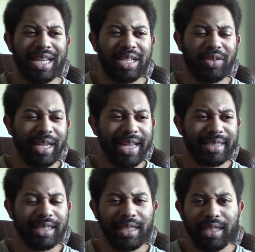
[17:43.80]
So I
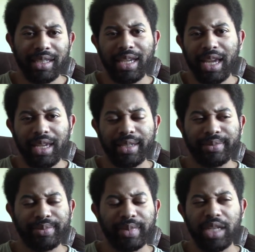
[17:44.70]
guess at the end of the day,
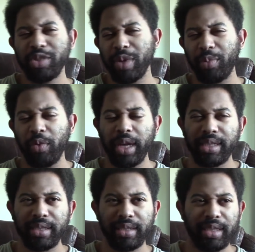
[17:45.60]
here's my
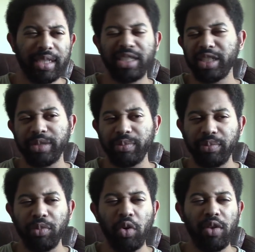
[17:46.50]
point. And this is
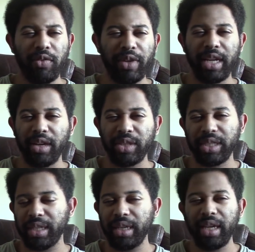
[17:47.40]
more of a video
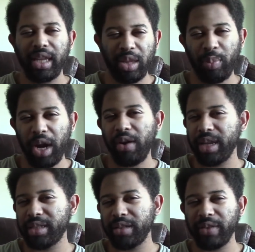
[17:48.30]
to the
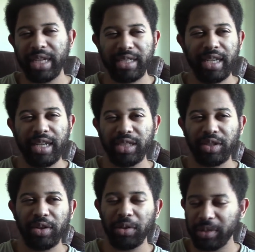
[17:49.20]
parents of, like, teenage
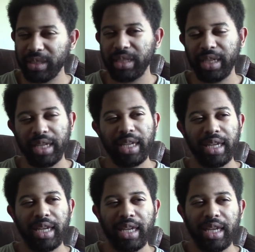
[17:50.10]
girls.
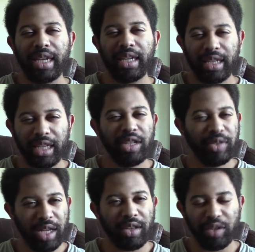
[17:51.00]
Can you
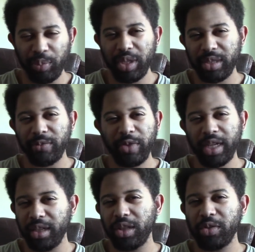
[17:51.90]
tell them to put some
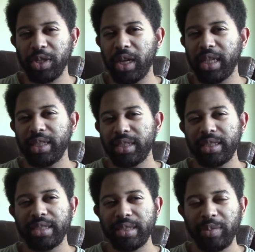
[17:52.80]
fucking clothes on?
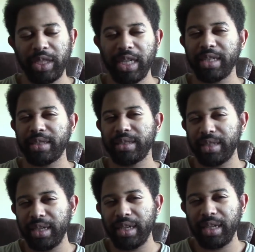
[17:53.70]
Because
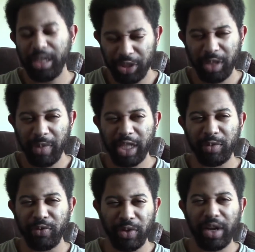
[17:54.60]
that shit makes
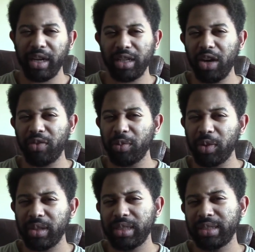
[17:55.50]
me very uncomfortable.